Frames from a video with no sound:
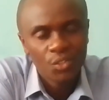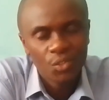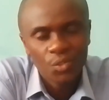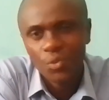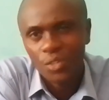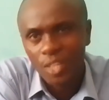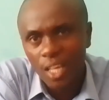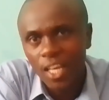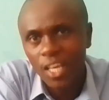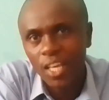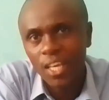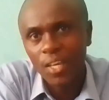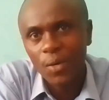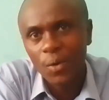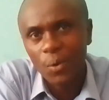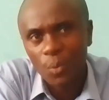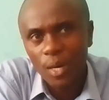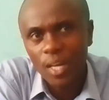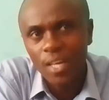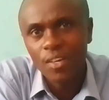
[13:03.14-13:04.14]
Today,
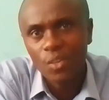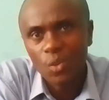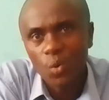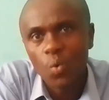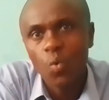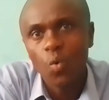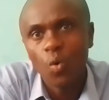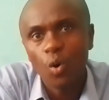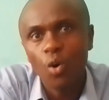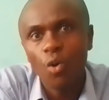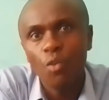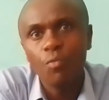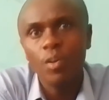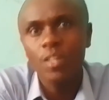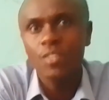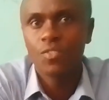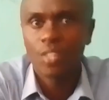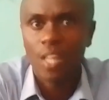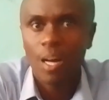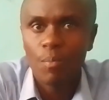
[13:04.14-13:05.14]
when you offer
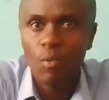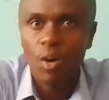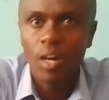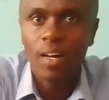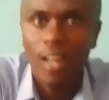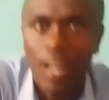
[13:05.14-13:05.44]
someone